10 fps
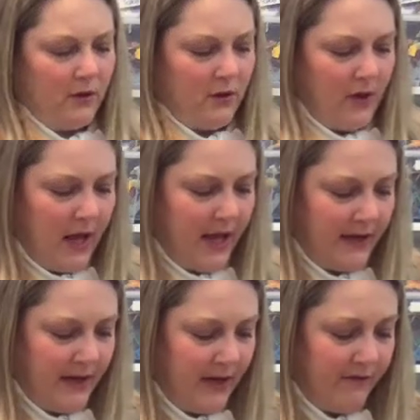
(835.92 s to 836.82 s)
And
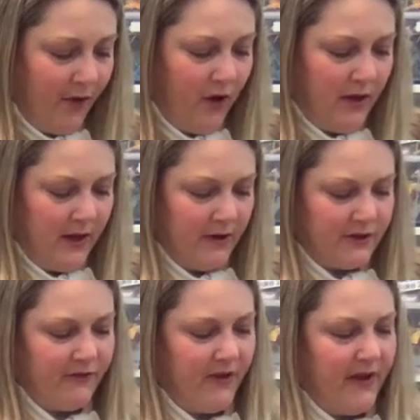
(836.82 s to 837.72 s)
if all
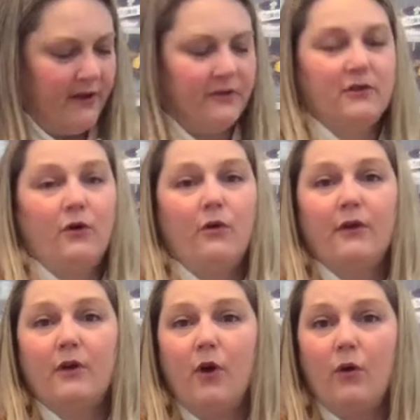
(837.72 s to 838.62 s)
else fails, go to the
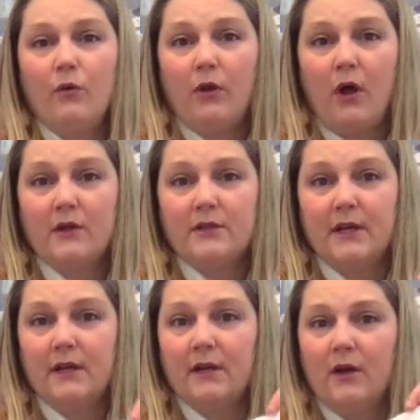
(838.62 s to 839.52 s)
coat closet
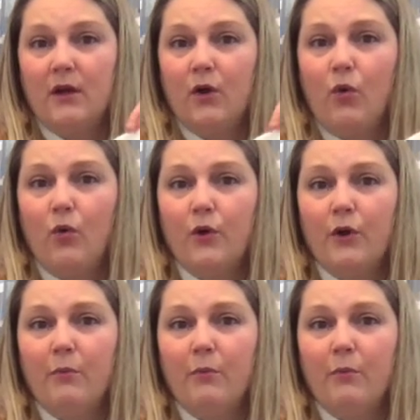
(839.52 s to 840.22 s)
or your